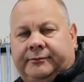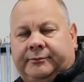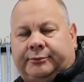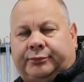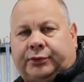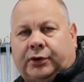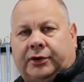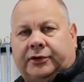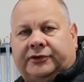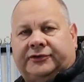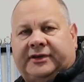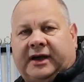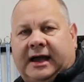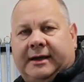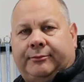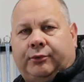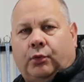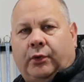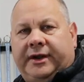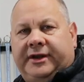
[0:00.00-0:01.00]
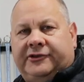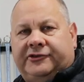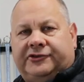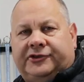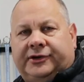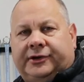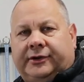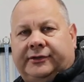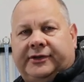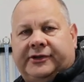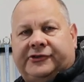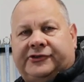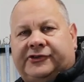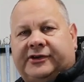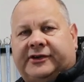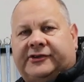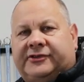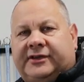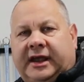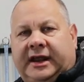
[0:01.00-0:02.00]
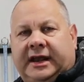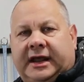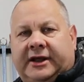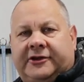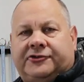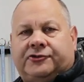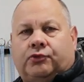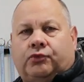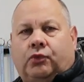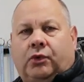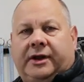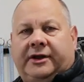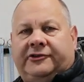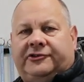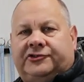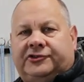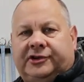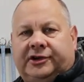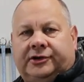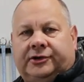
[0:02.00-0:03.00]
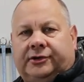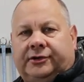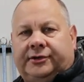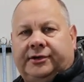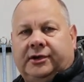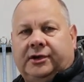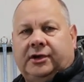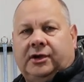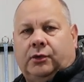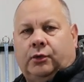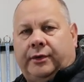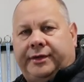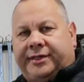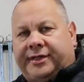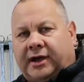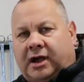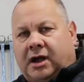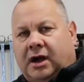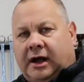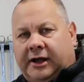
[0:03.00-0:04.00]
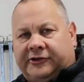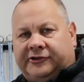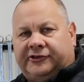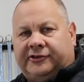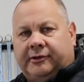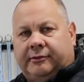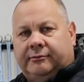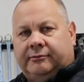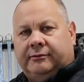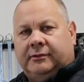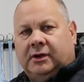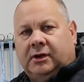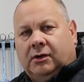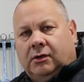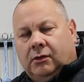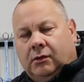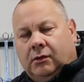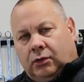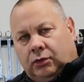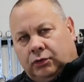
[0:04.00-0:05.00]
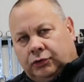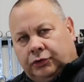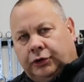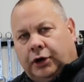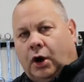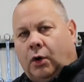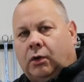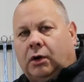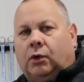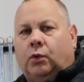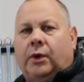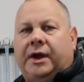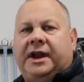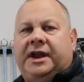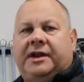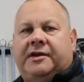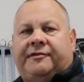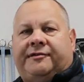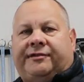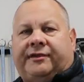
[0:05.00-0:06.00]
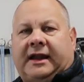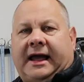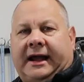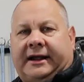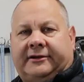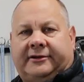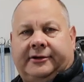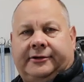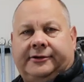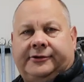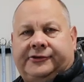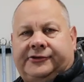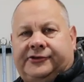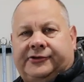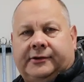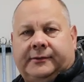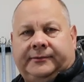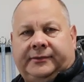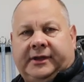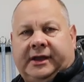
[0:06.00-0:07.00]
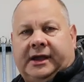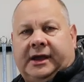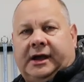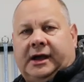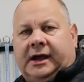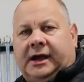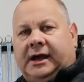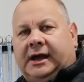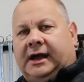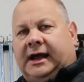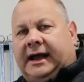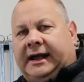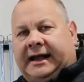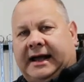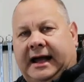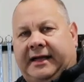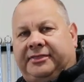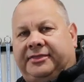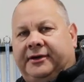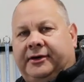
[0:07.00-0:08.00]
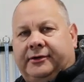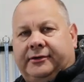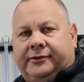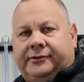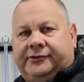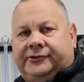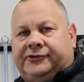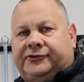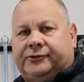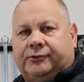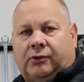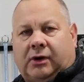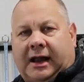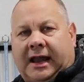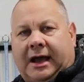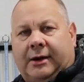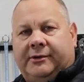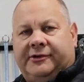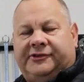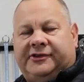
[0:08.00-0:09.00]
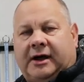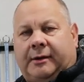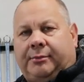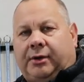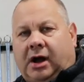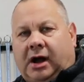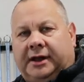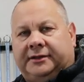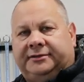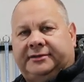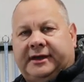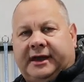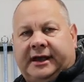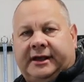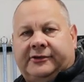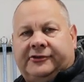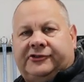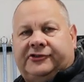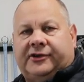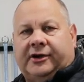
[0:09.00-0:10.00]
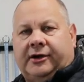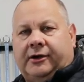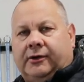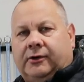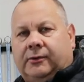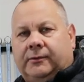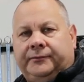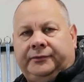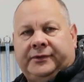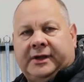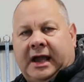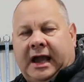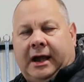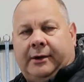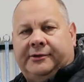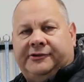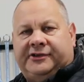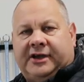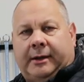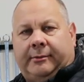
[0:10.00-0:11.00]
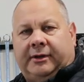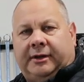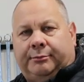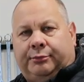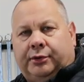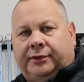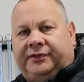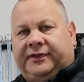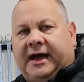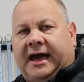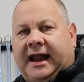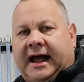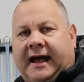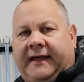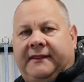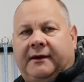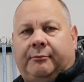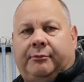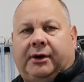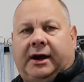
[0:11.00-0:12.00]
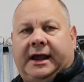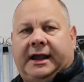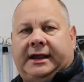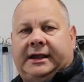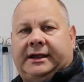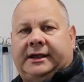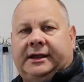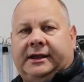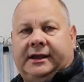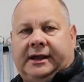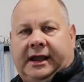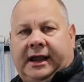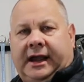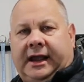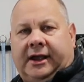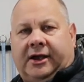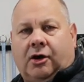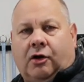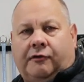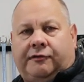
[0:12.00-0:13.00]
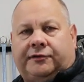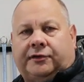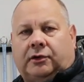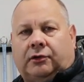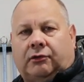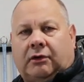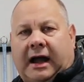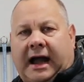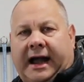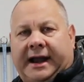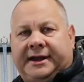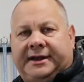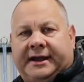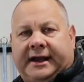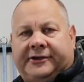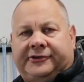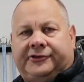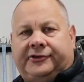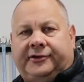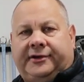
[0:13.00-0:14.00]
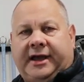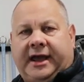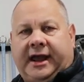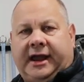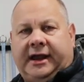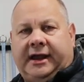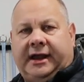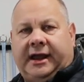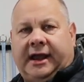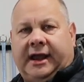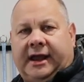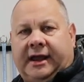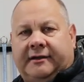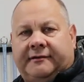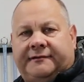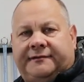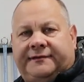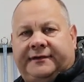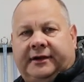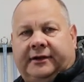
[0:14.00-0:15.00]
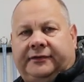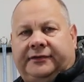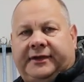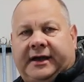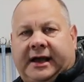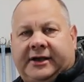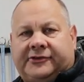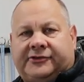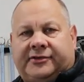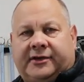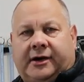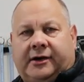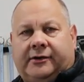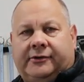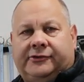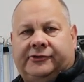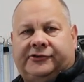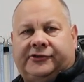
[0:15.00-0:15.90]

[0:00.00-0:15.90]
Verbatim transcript: prototype windshield, the 16 inch windshield with the custom lower wind deflectors uh, I got those while I was up hunting, so I was able to put that on the bike and go for a ride yesterday and field test those.